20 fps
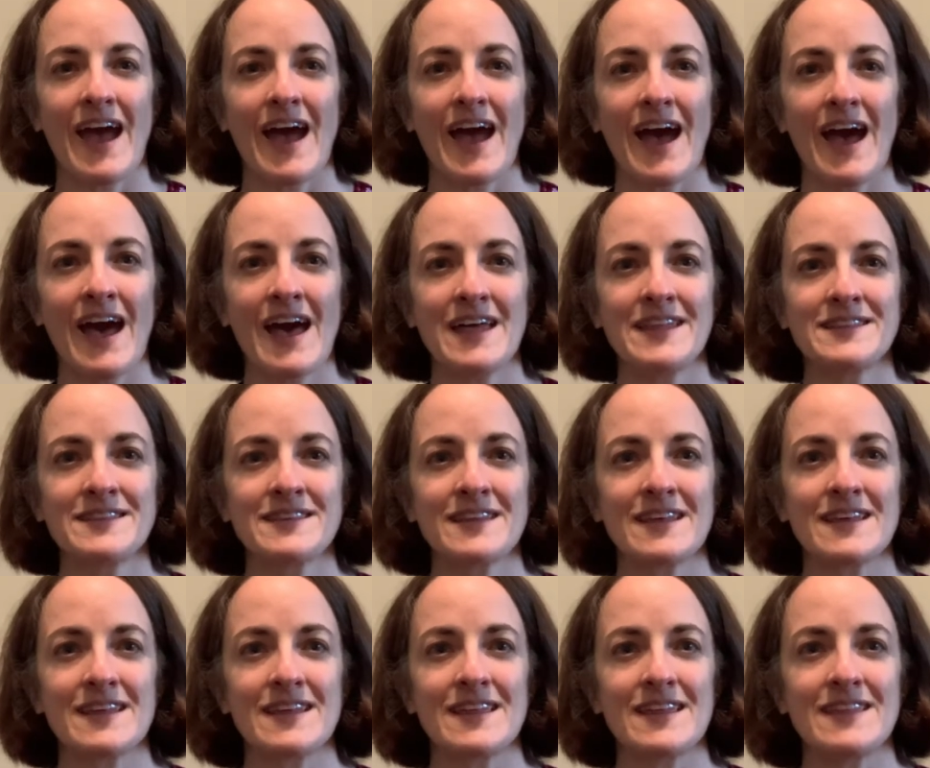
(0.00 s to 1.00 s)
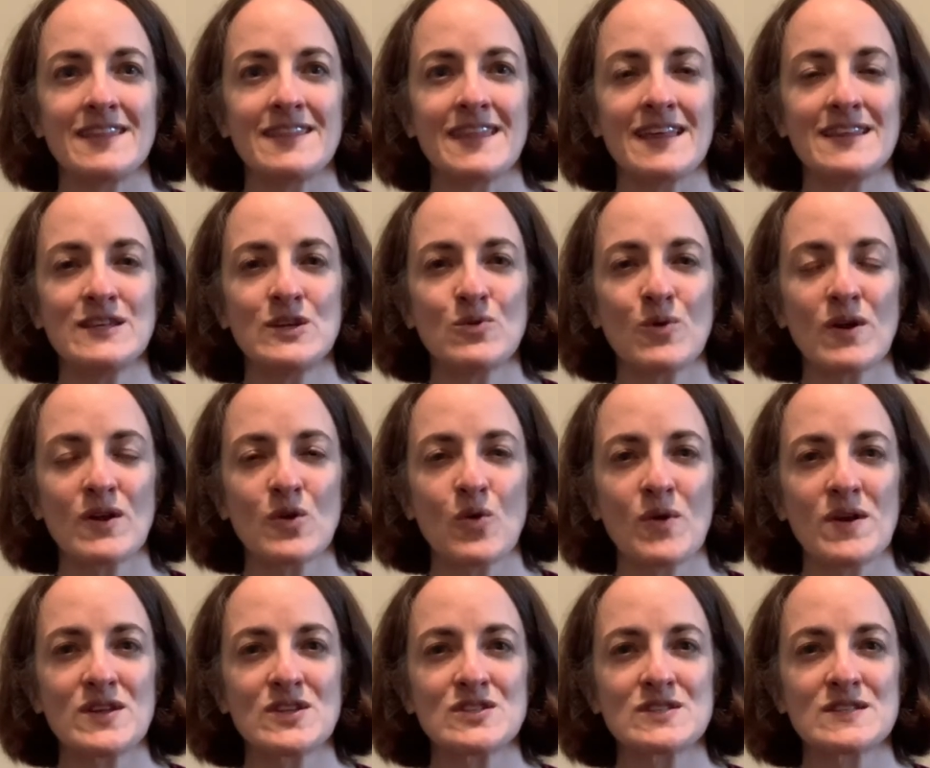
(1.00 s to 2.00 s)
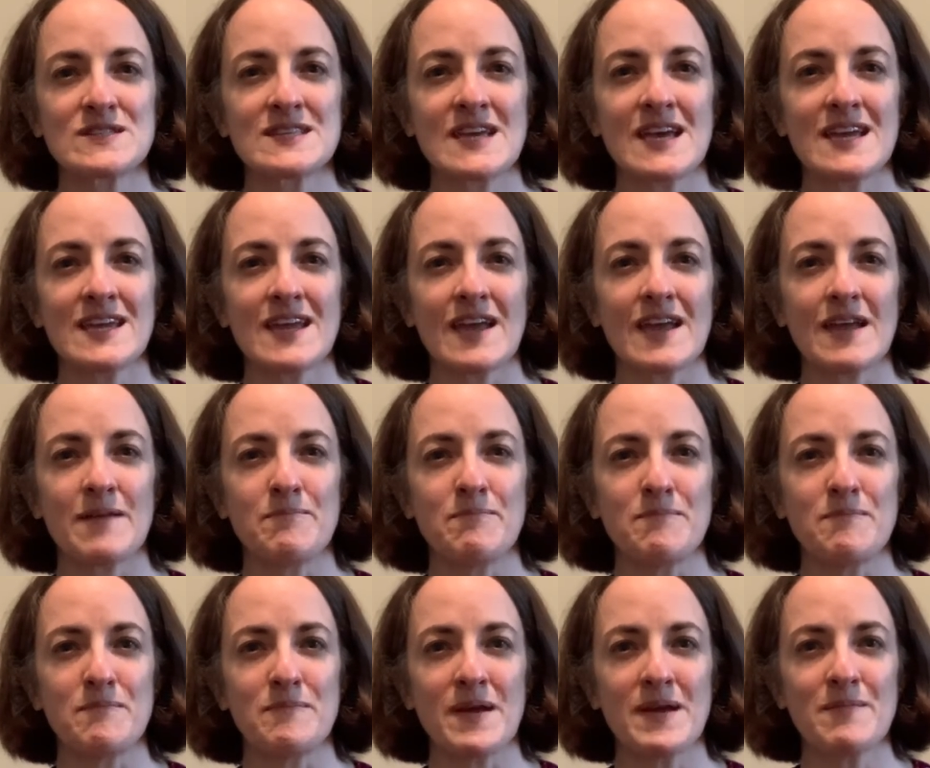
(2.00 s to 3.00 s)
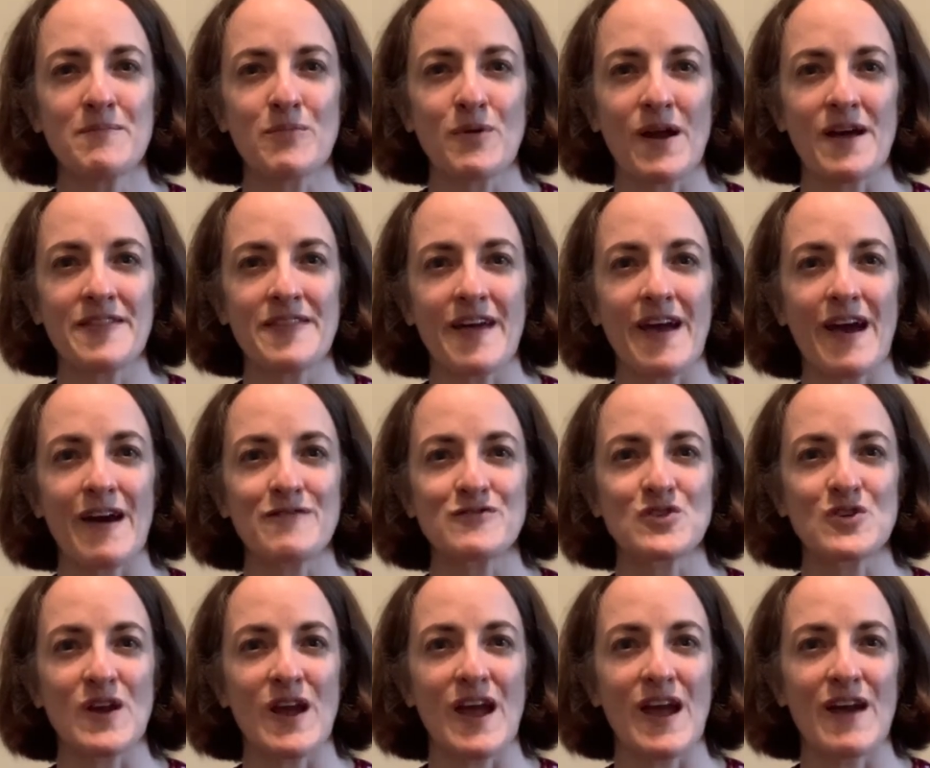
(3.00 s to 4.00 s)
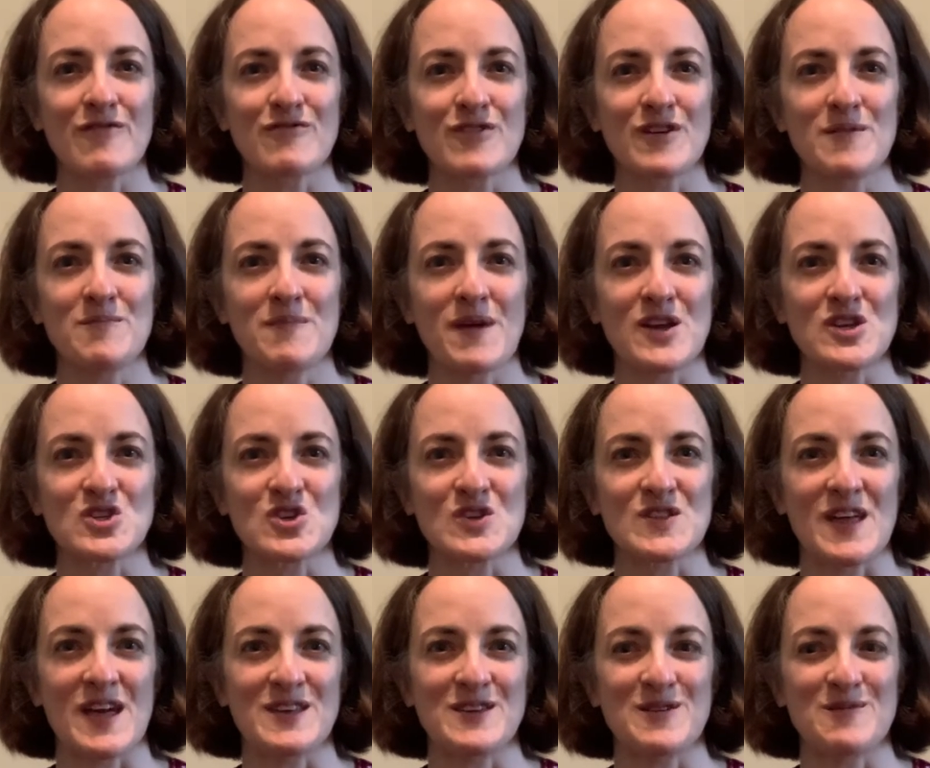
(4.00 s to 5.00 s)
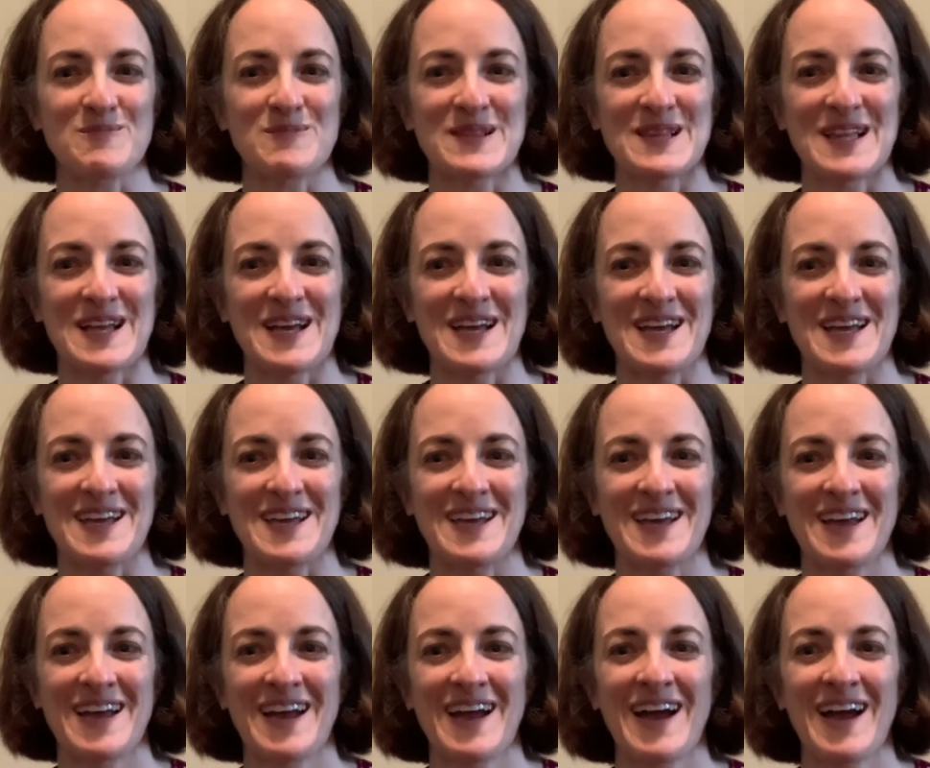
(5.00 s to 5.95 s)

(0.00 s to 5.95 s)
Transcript: And then you are going to take a big breath after every measure that you play.